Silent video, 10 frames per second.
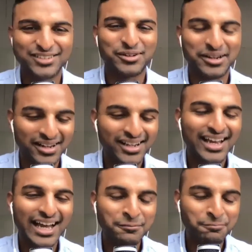right.
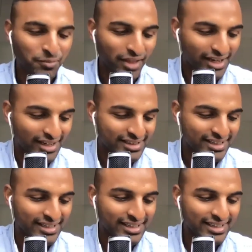
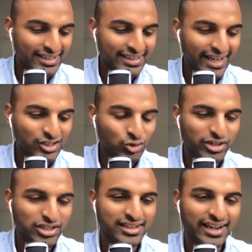The next
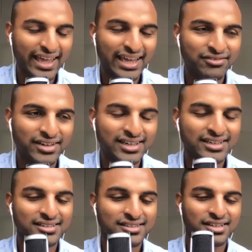question that I have
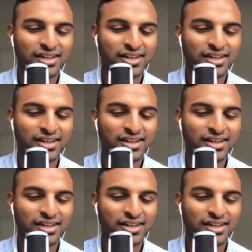is